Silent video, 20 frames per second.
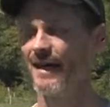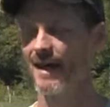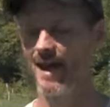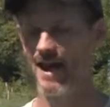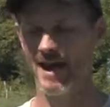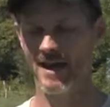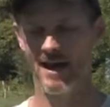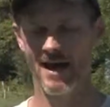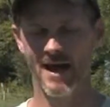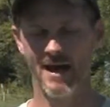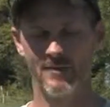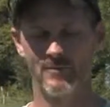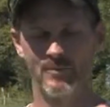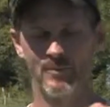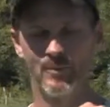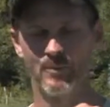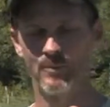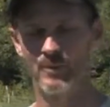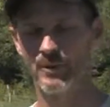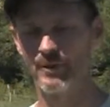and I
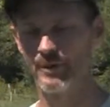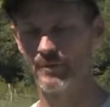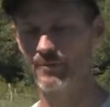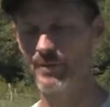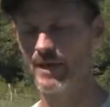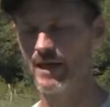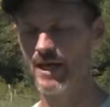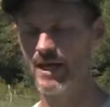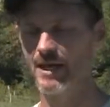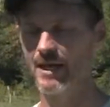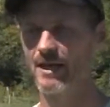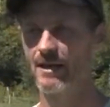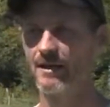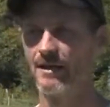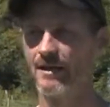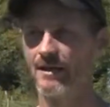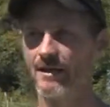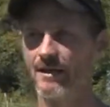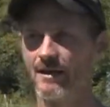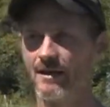put a pin
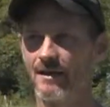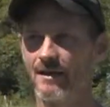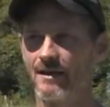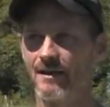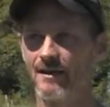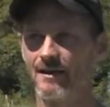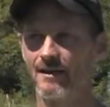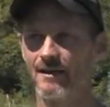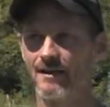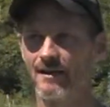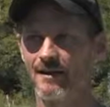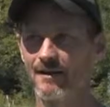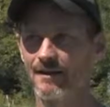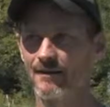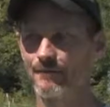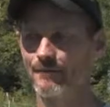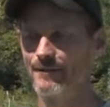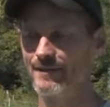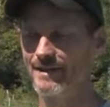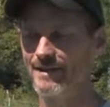
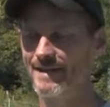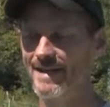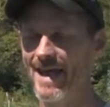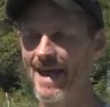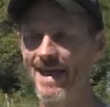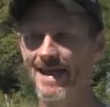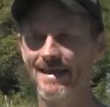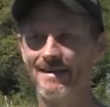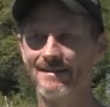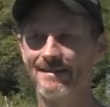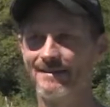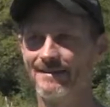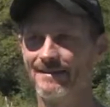with a date